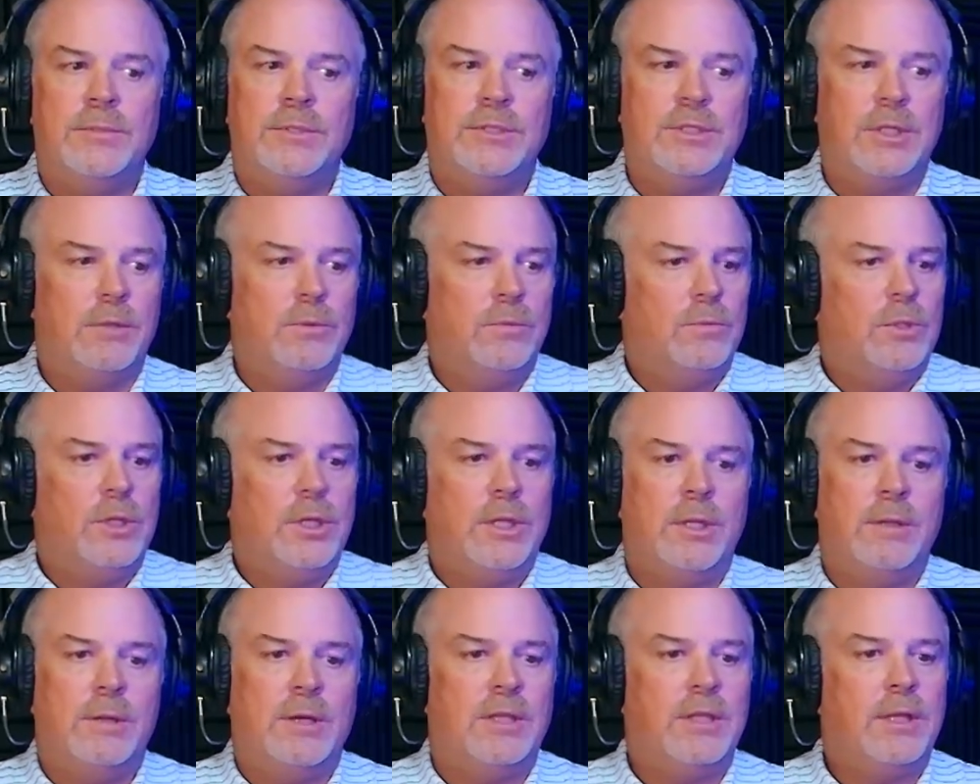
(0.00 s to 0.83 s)
So
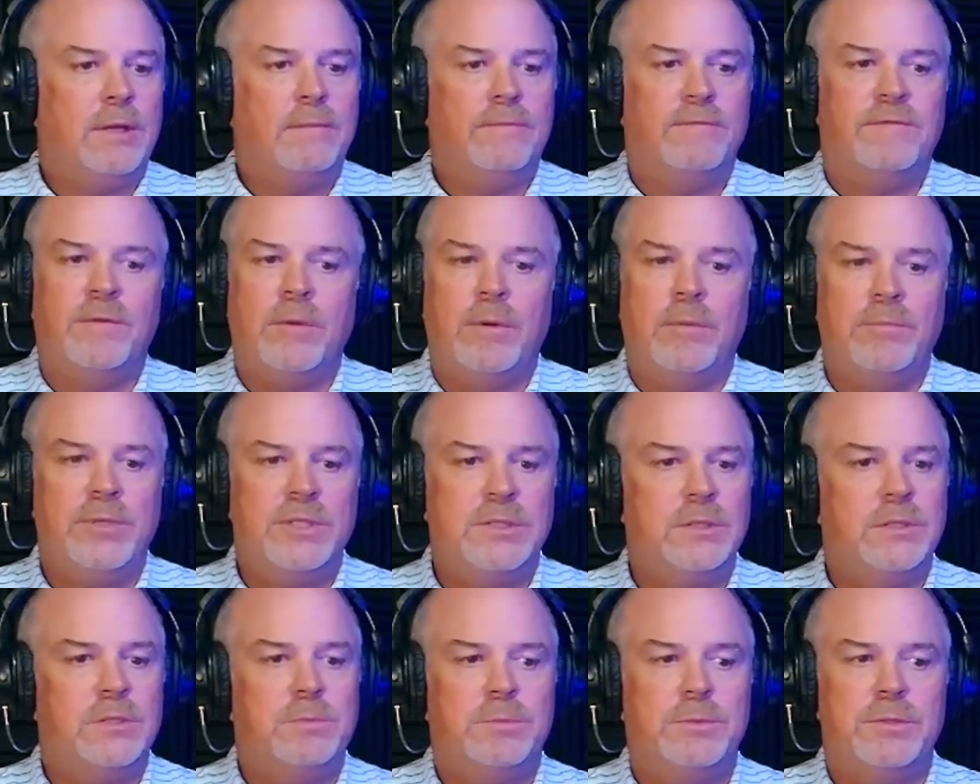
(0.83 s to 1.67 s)
I think from a
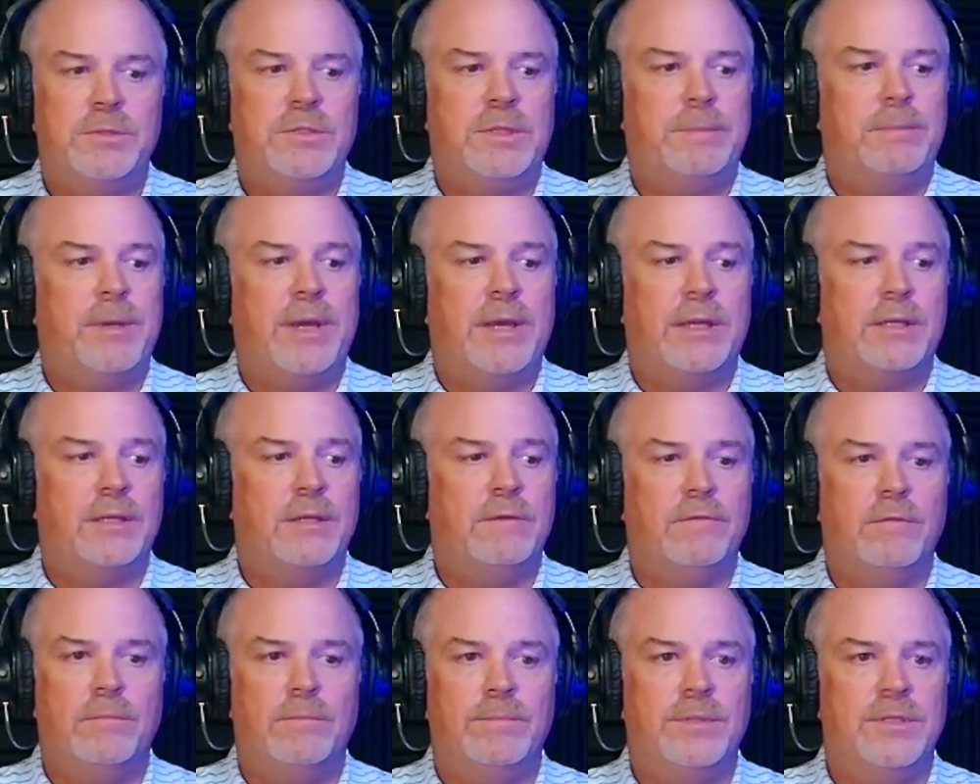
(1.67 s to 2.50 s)
business
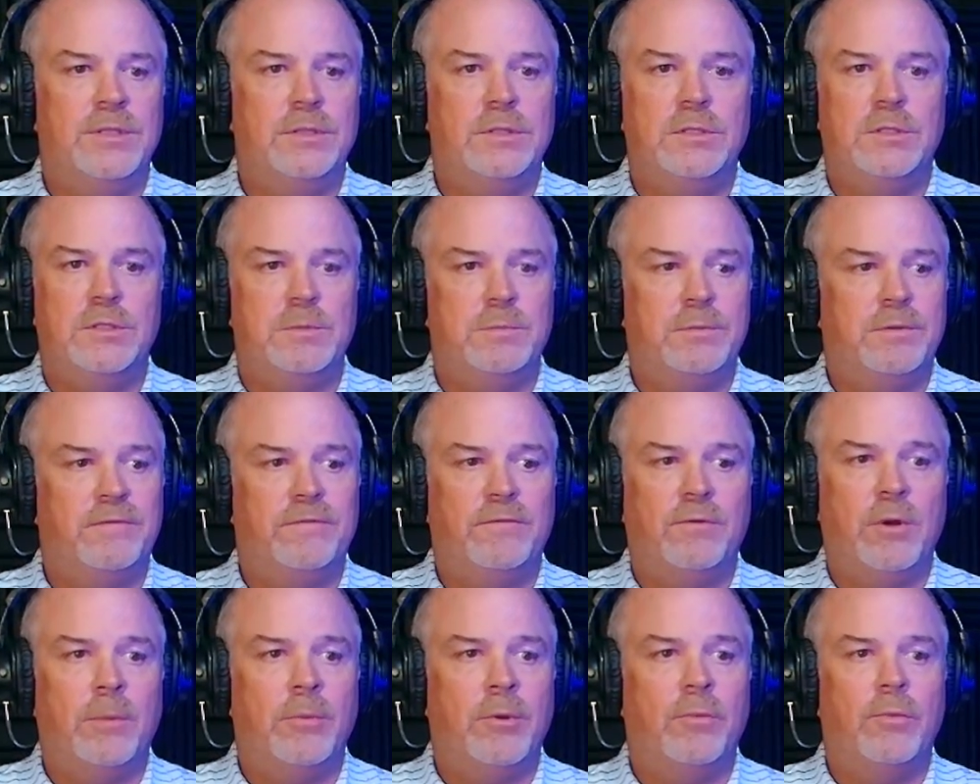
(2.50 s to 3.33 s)
perspective, the business is
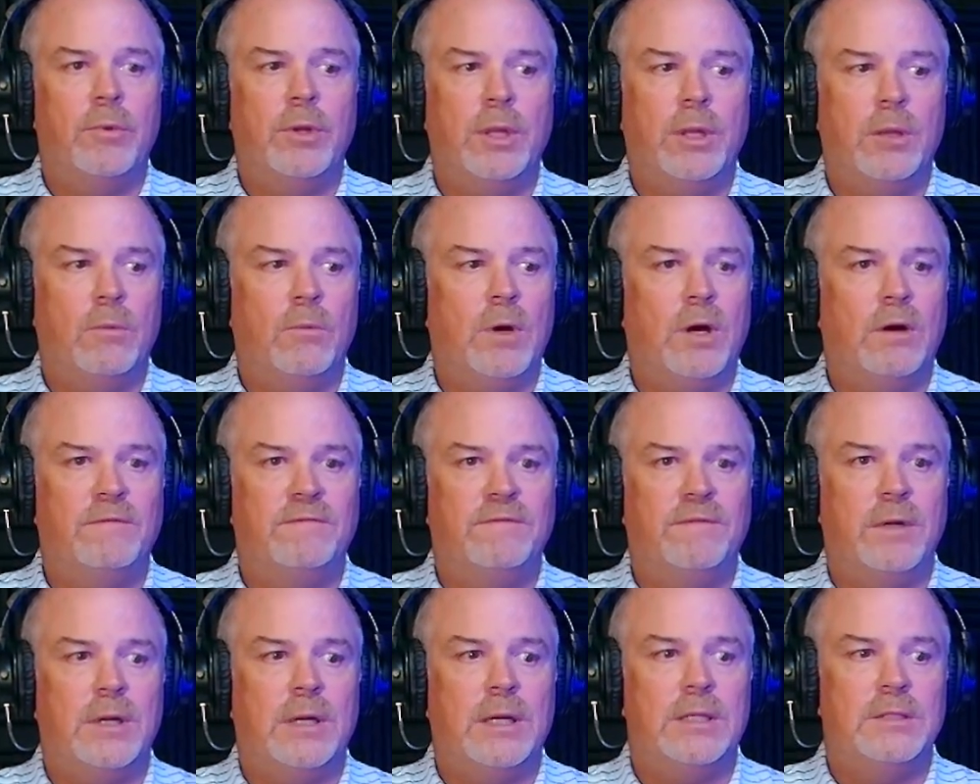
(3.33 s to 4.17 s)
performing really well
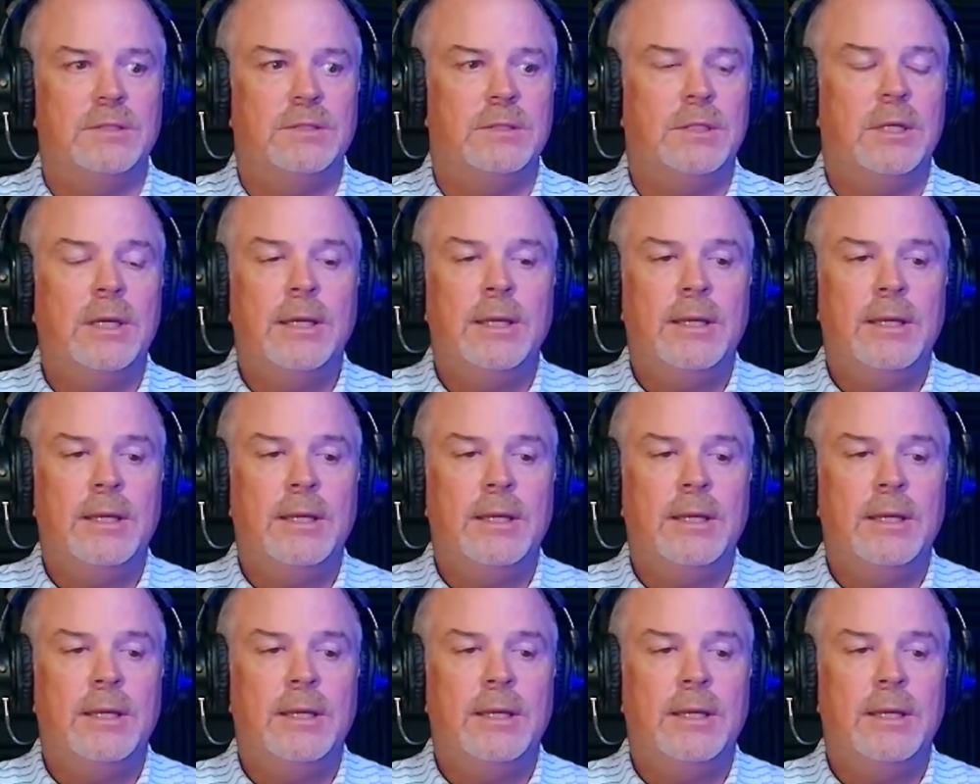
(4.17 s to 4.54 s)
for us.